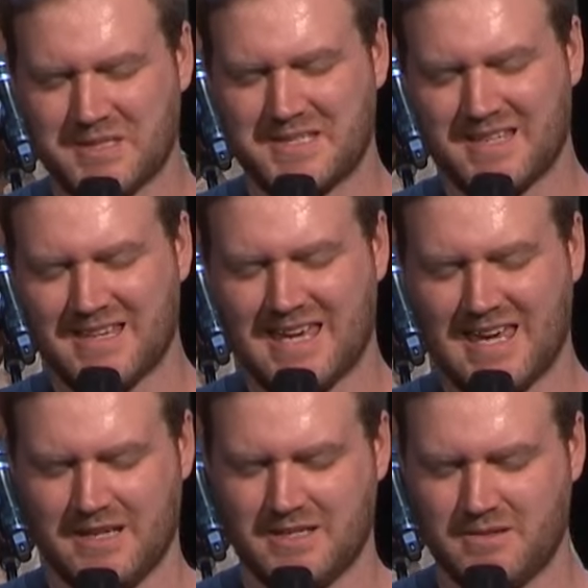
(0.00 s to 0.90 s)
to see the
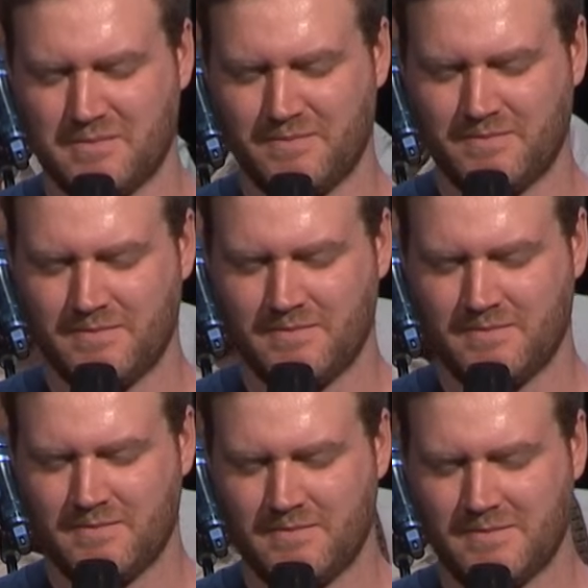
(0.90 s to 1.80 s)
kingdom
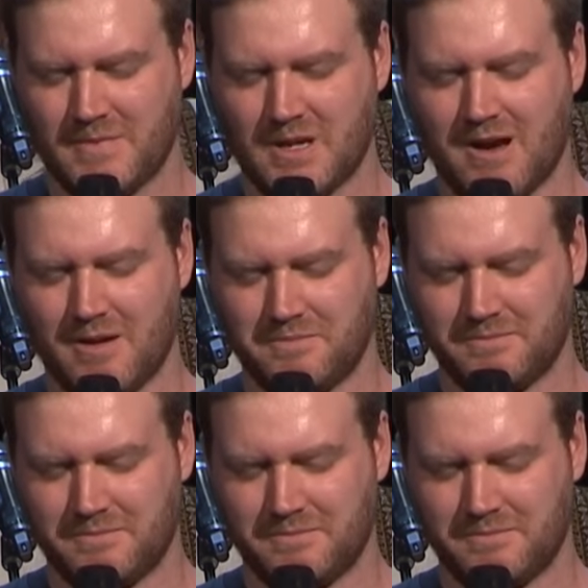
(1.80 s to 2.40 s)
come.